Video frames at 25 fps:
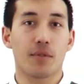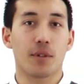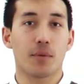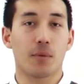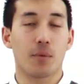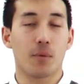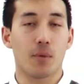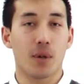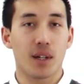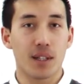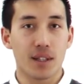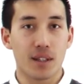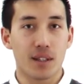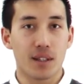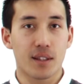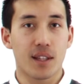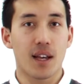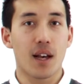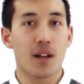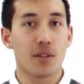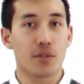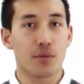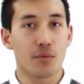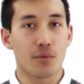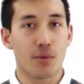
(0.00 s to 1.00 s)
after
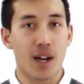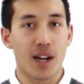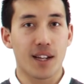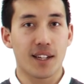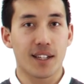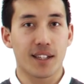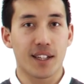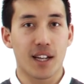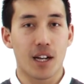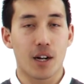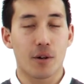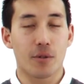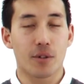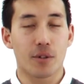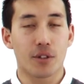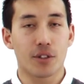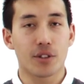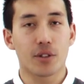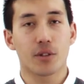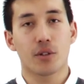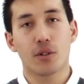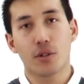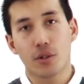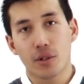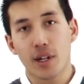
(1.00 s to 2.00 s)
1,000 riding
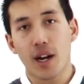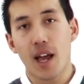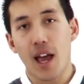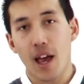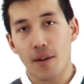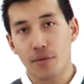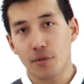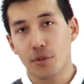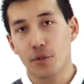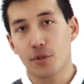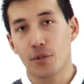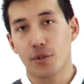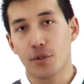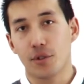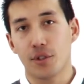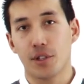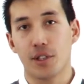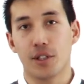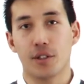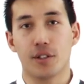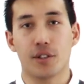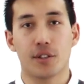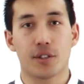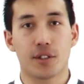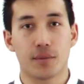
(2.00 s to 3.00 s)
hours or after 2
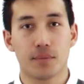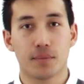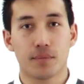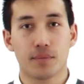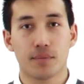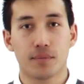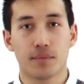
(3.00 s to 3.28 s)
years.